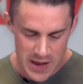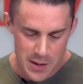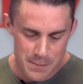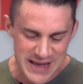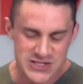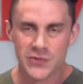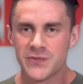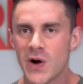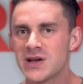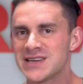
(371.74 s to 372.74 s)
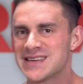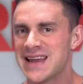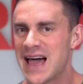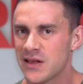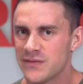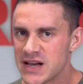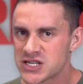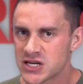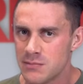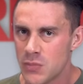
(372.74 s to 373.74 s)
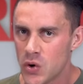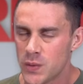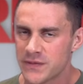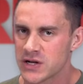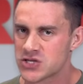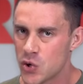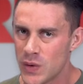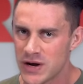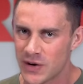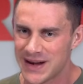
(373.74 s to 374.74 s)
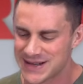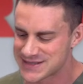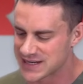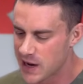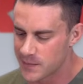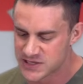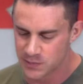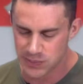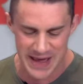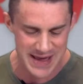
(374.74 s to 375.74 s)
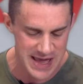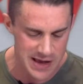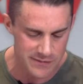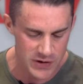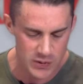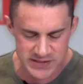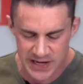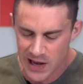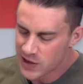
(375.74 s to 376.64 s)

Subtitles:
Mental focus and elevation in mood. We've got 2 ingredients that come into play here, viewers.